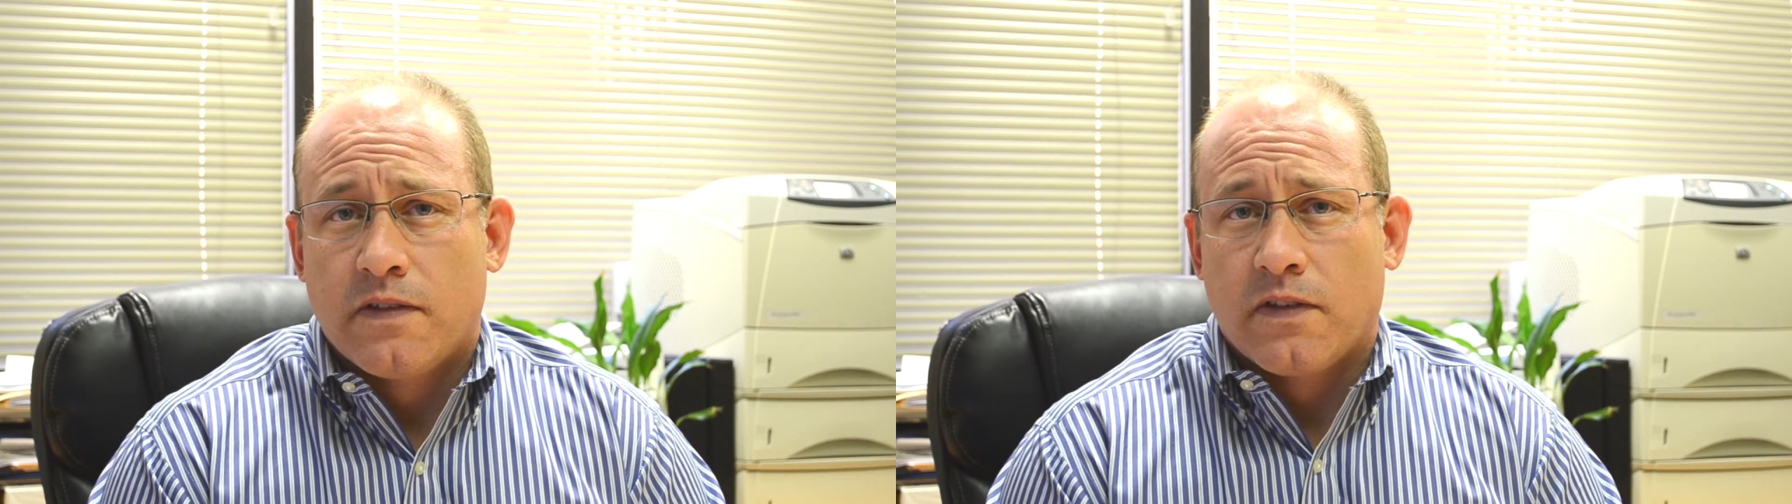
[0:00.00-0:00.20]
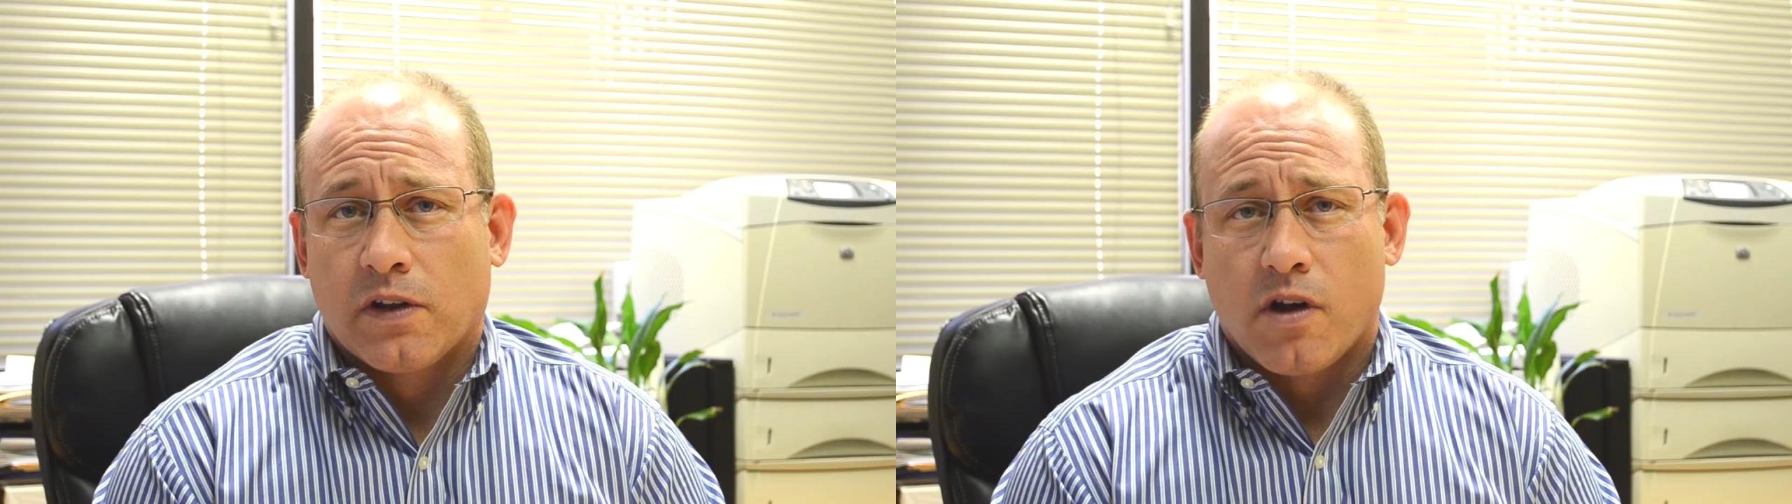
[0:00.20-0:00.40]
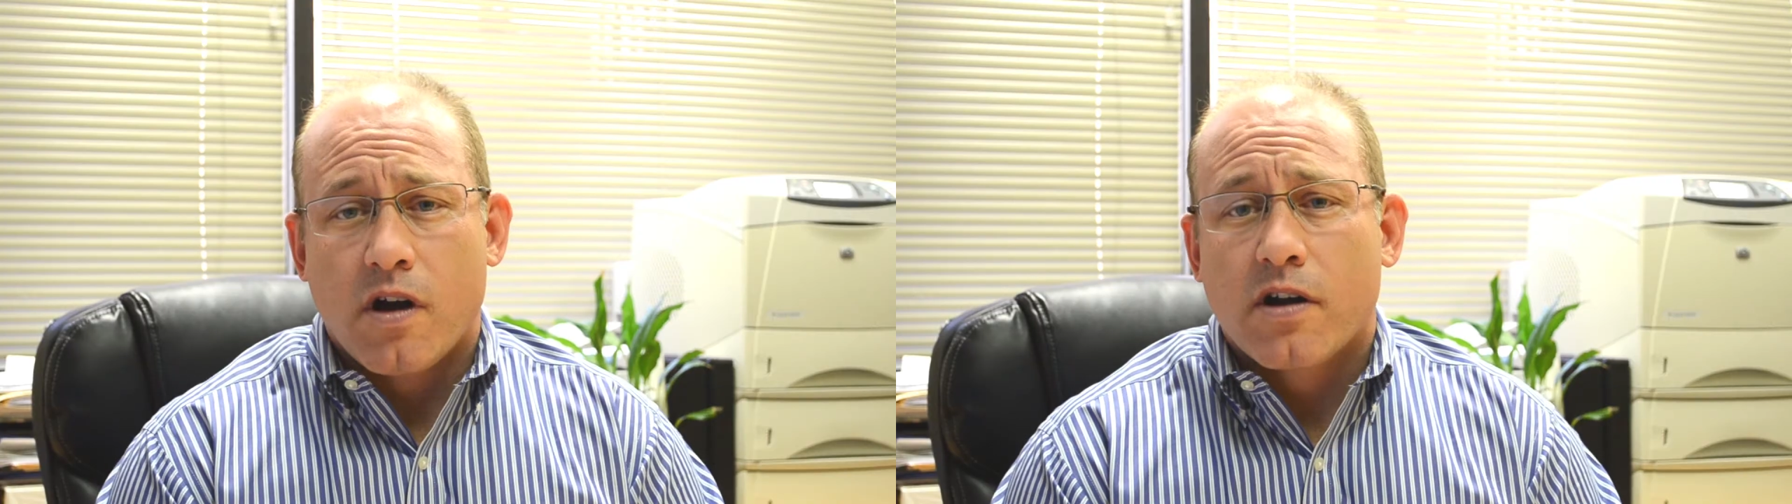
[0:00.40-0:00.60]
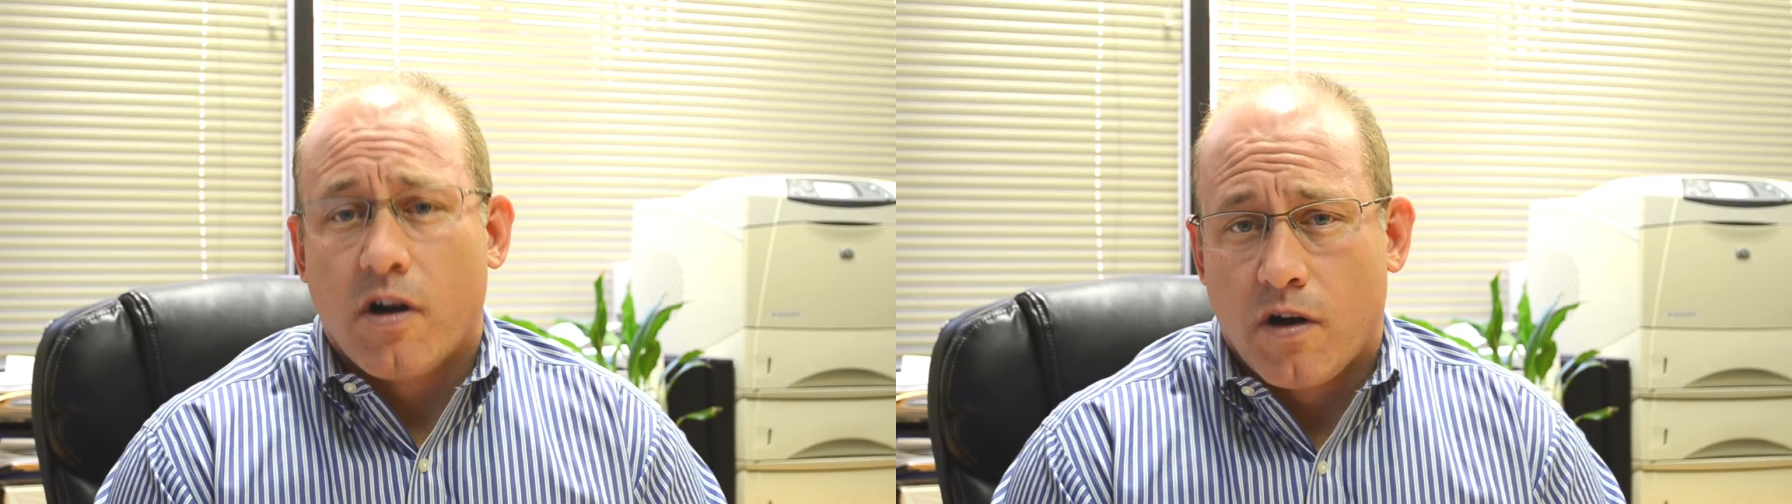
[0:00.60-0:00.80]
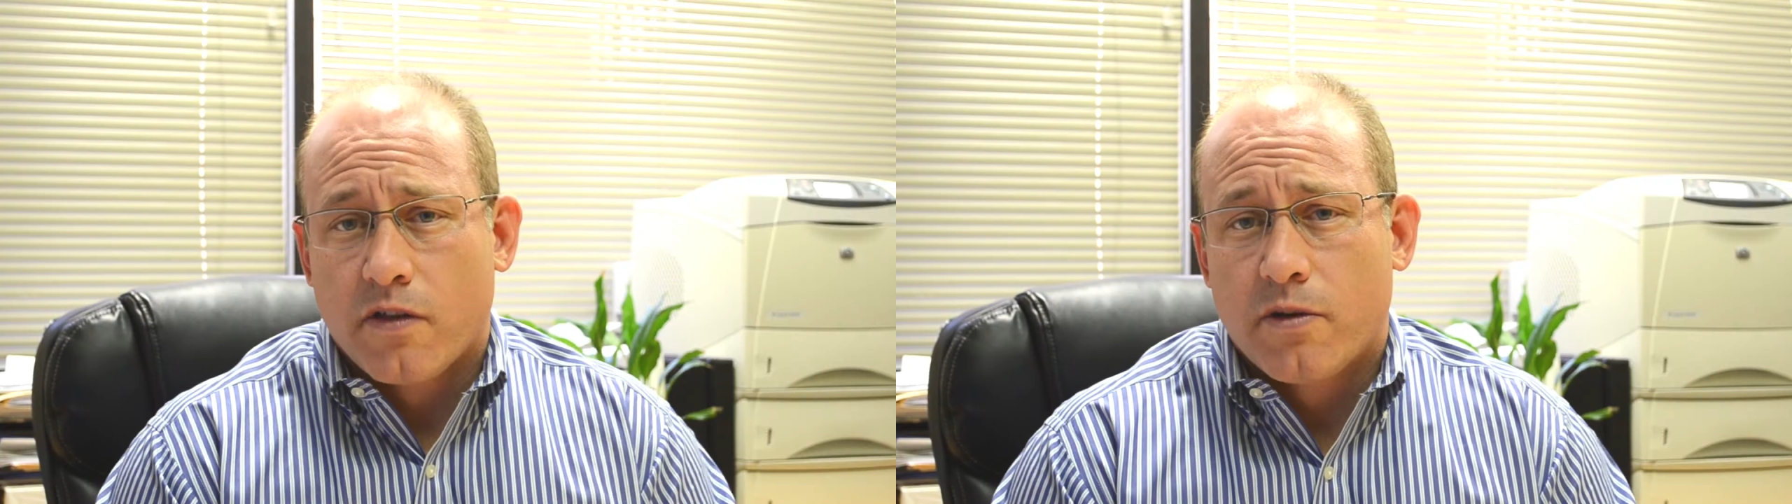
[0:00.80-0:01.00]
long
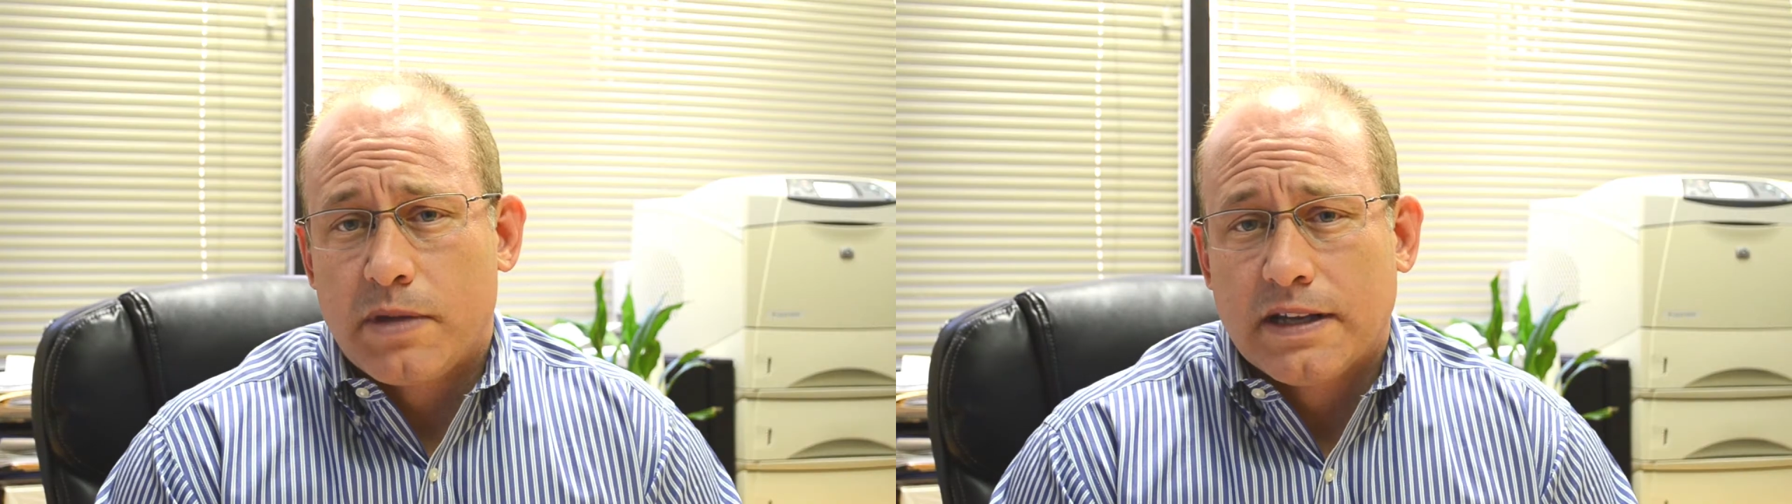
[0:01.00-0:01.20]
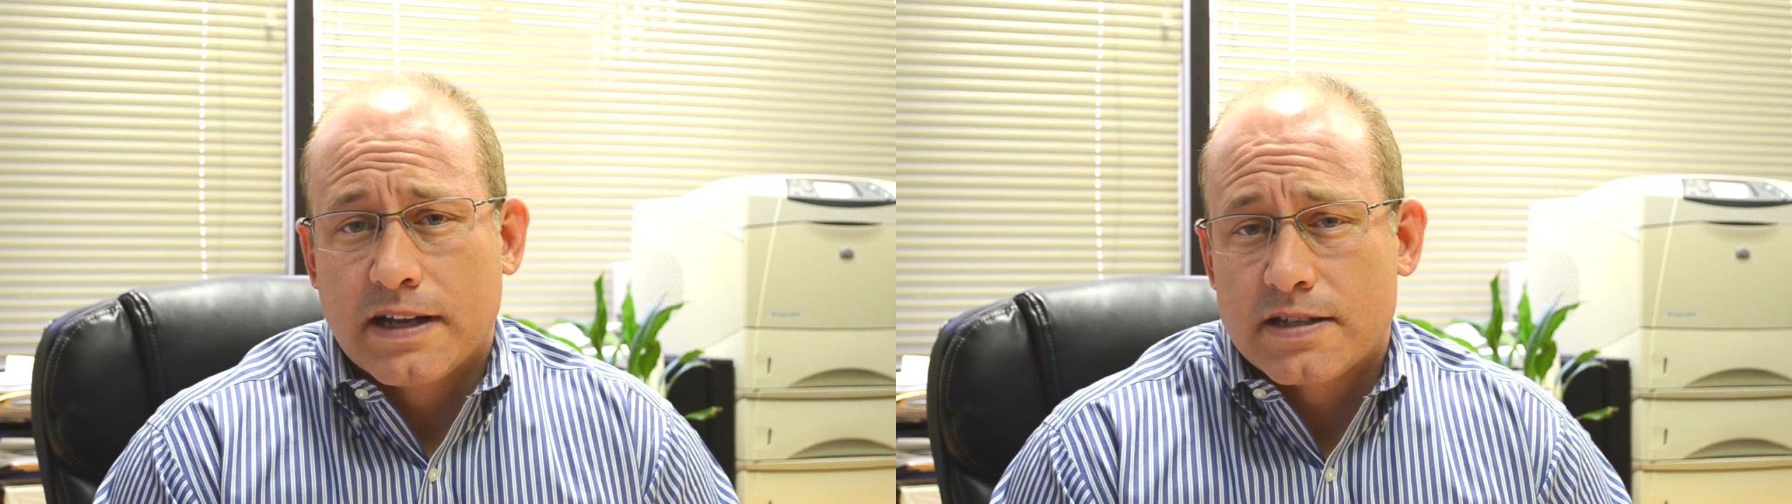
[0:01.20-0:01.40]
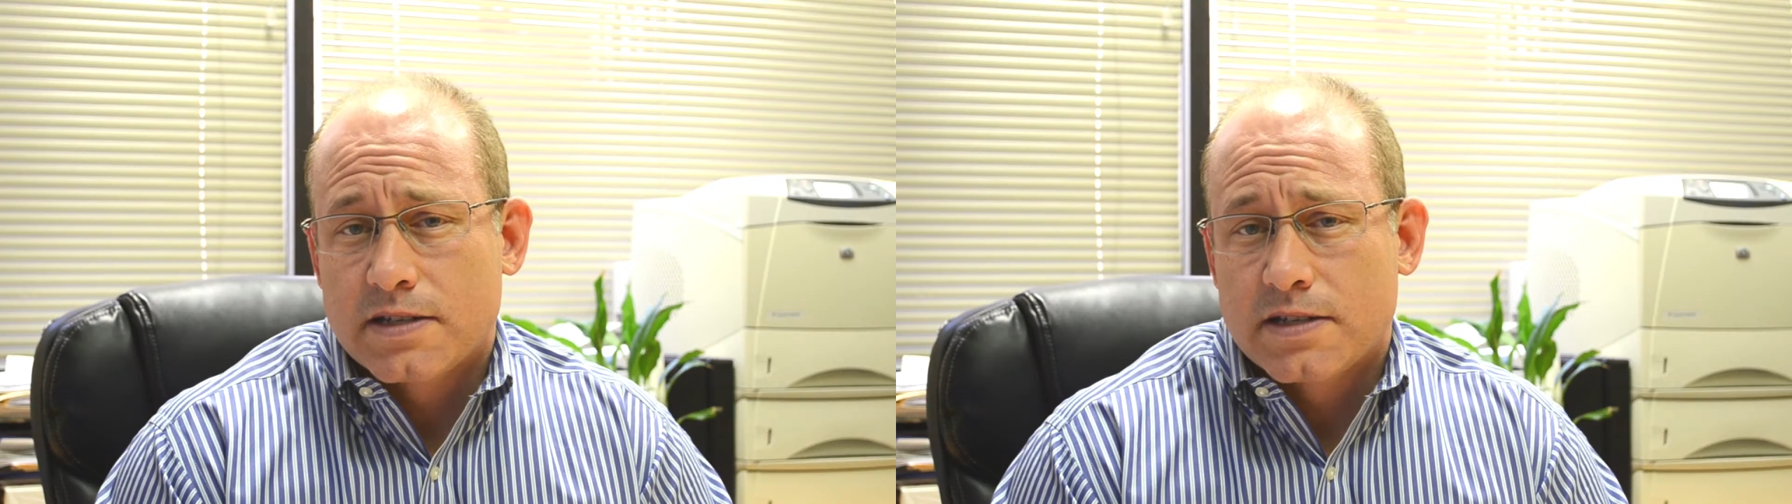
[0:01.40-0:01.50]
haul, they'll be less